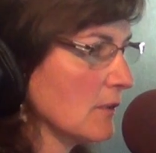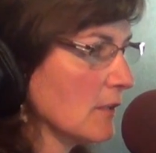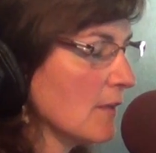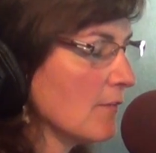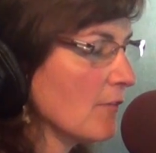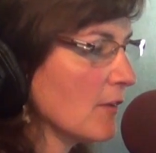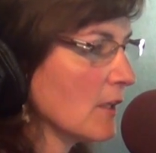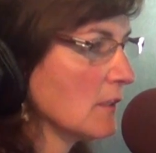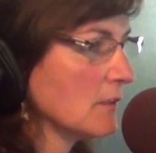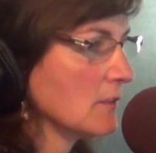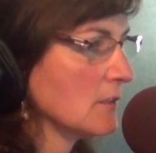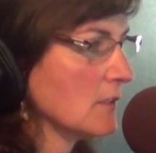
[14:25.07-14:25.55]

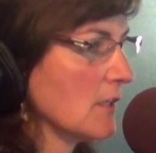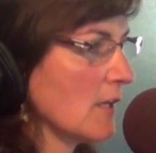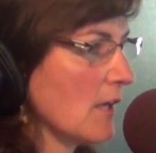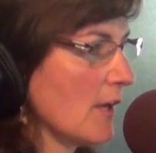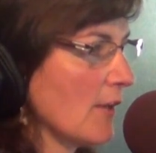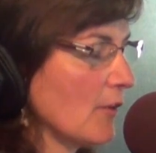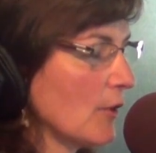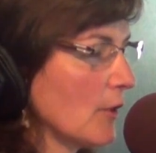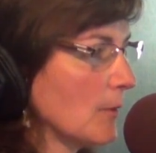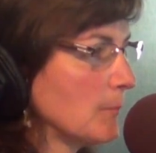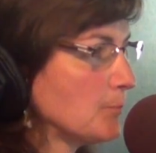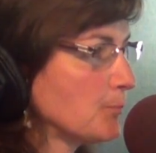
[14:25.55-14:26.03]
living
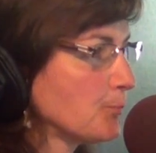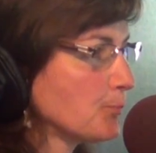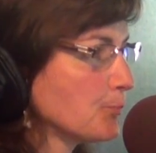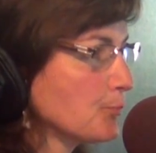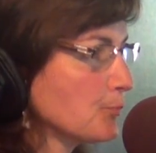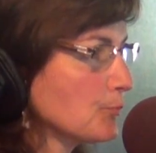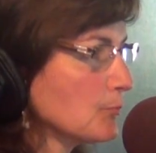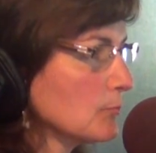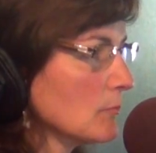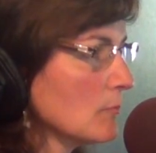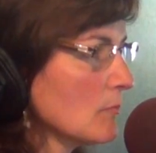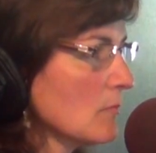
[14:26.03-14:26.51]
together.
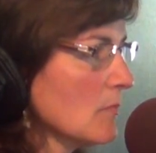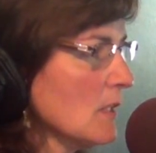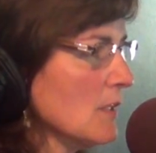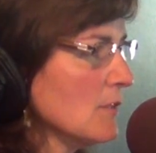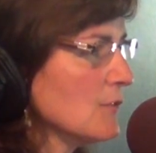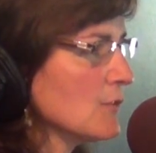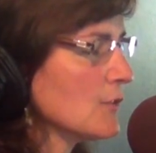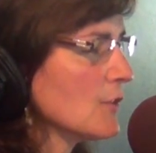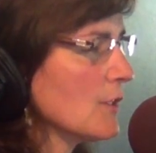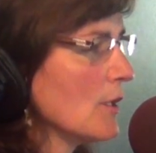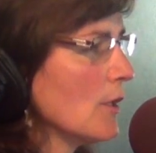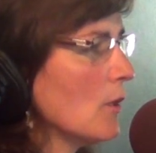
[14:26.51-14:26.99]

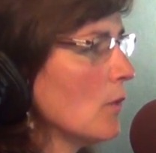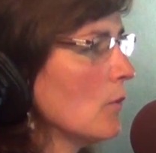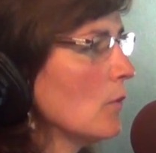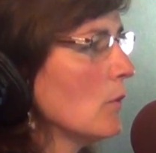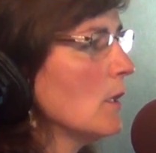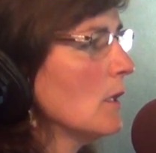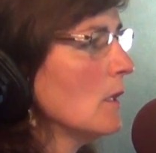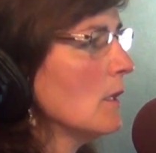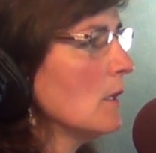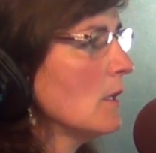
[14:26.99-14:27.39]
So,